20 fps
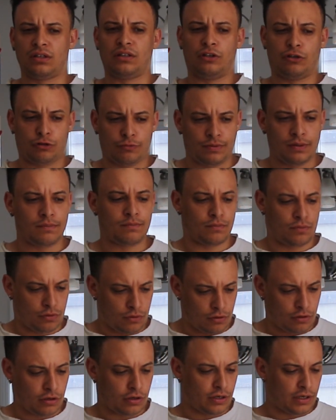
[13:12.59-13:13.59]
a little bit
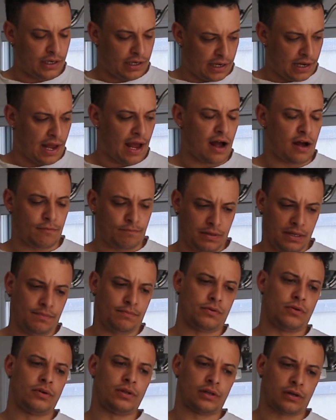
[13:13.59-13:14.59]
more and how
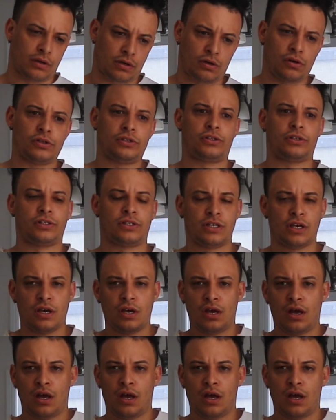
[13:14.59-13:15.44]
people and their cultures